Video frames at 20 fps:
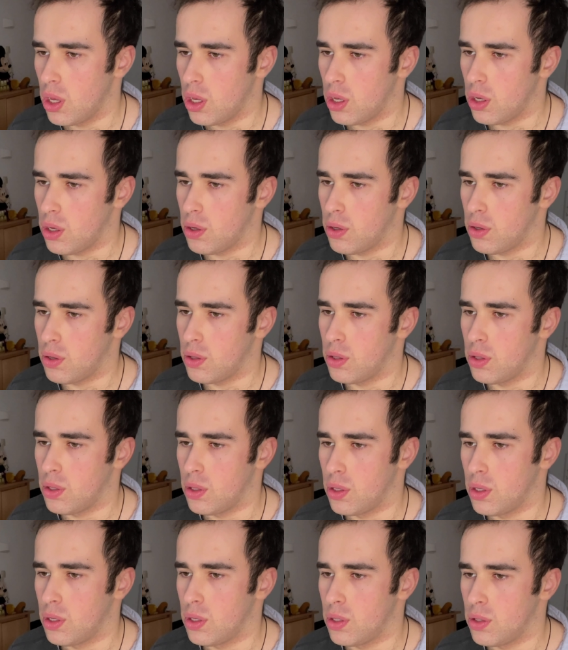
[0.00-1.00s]
Uh,
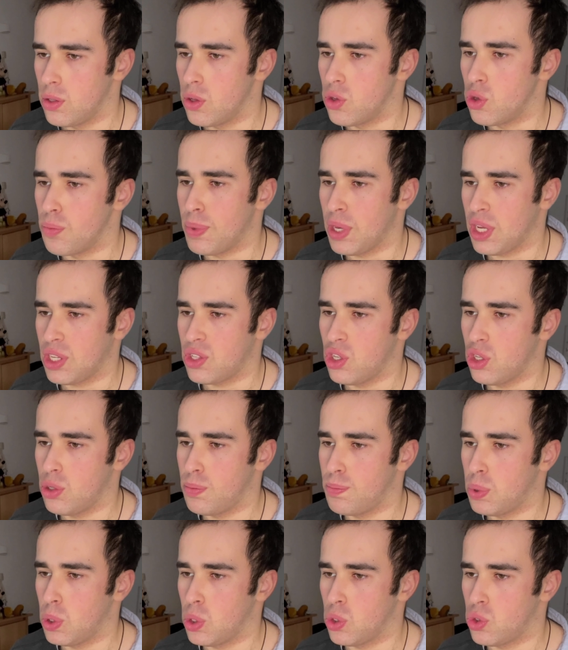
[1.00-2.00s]
the
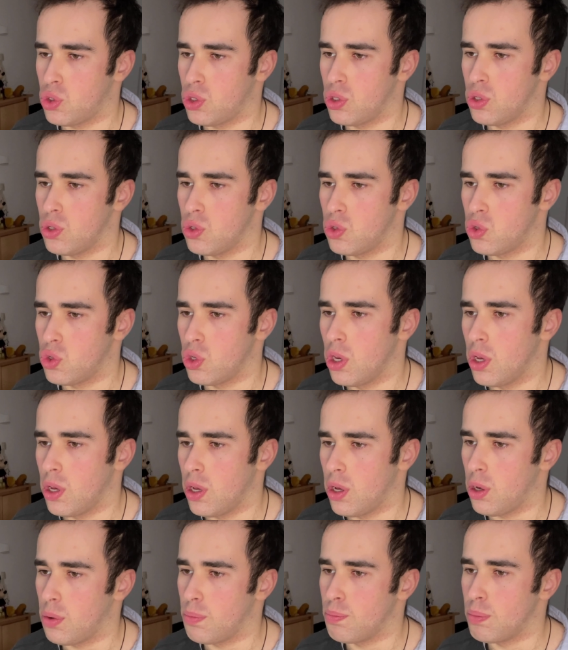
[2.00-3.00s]
depicted persons uh,